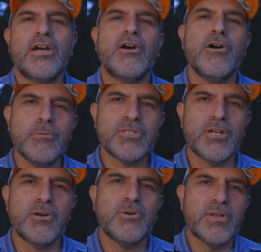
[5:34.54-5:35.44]
Hope
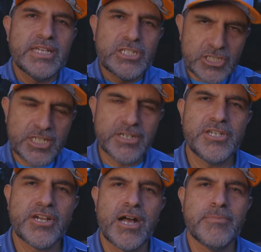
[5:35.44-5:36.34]
so. Share
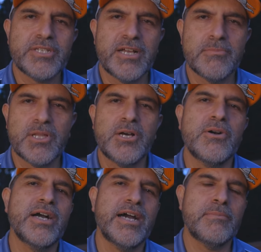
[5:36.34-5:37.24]
your comments down
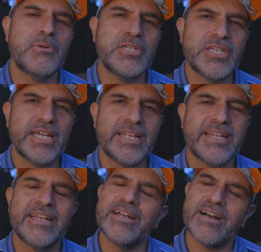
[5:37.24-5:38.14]
below. I'd appreciate it.
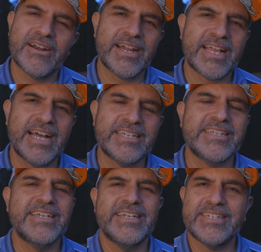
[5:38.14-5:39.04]
All right, guys,
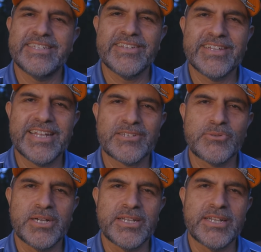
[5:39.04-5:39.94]
until the next
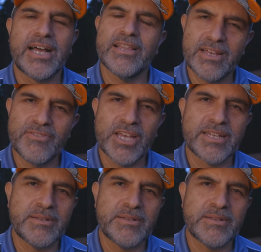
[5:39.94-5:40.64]
one, I love you.